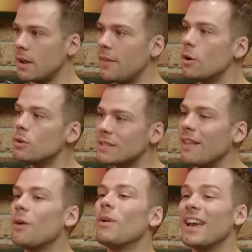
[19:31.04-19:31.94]
And they all
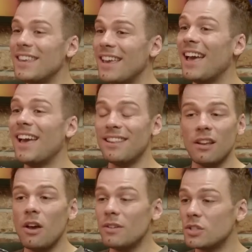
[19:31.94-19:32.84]
sat there and were like, yeah,
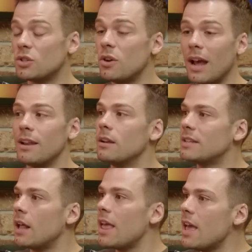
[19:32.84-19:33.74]
no, it's true.
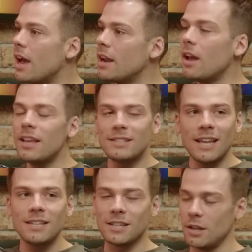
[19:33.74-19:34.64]
And, t- and I
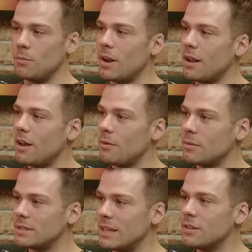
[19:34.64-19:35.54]
said to them when I
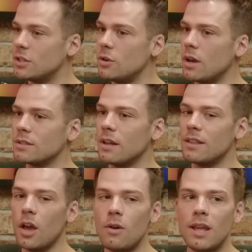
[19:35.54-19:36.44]
was in the studio, I was like,
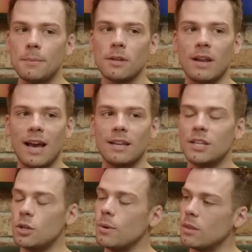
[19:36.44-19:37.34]
the only episode I had an
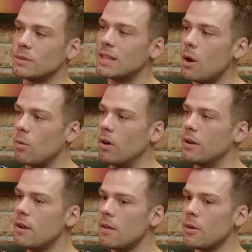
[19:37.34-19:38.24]
issue with was that
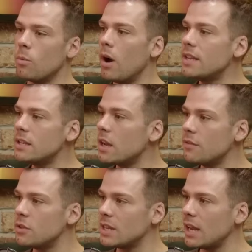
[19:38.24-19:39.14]
one. Why did none
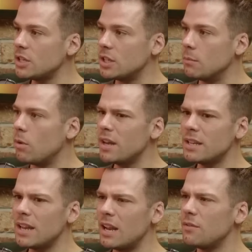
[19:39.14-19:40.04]
of you challenge him? Why
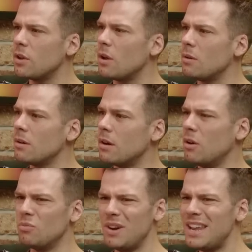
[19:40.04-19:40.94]
didn't any of you go,
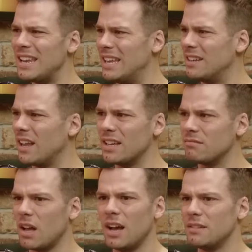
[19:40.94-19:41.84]
oh, really? Like,
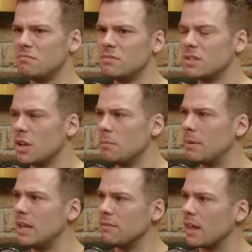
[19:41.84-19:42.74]
I don't
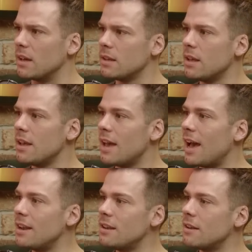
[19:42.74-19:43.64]
believe that.
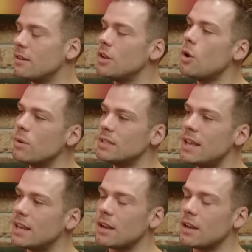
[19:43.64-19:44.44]
And no one did.